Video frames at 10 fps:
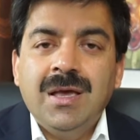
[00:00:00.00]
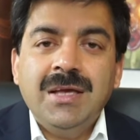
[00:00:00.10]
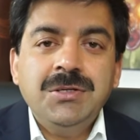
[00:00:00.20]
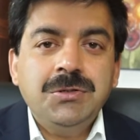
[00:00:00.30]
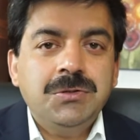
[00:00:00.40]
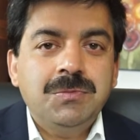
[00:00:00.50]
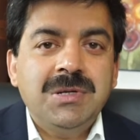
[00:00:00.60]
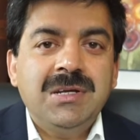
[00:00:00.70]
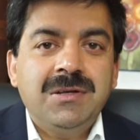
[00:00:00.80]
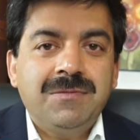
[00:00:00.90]
and you should
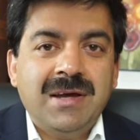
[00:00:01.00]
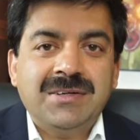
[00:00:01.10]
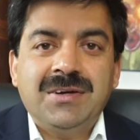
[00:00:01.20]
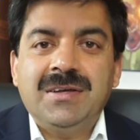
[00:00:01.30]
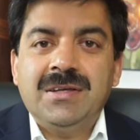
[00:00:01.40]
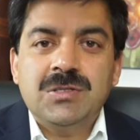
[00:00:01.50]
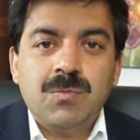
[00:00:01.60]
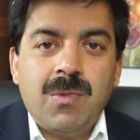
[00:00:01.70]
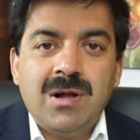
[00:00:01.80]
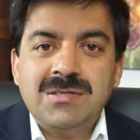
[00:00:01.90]
be refactoring in
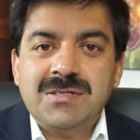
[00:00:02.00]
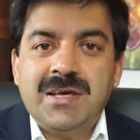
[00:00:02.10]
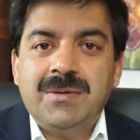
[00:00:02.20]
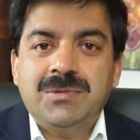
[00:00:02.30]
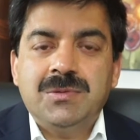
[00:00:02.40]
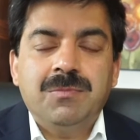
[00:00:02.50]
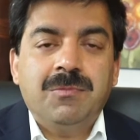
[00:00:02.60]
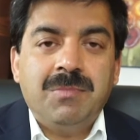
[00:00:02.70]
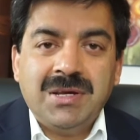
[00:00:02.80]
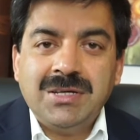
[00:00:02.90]
small steps,
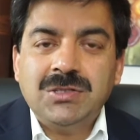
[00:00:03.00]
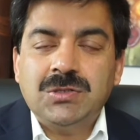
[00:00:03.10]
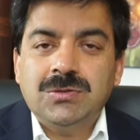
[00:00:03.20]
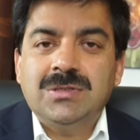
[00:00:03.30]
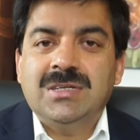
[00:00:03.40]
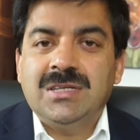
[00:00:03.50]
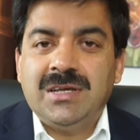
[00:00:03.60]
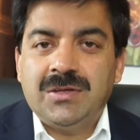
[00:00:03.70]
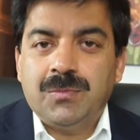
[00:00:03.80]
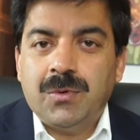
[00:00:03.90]
making sure nothing
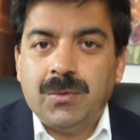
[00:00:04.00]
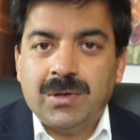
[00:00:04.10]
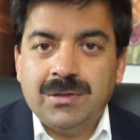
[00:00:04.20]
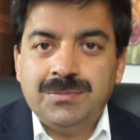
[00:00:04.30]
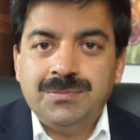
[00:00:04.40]
is broken.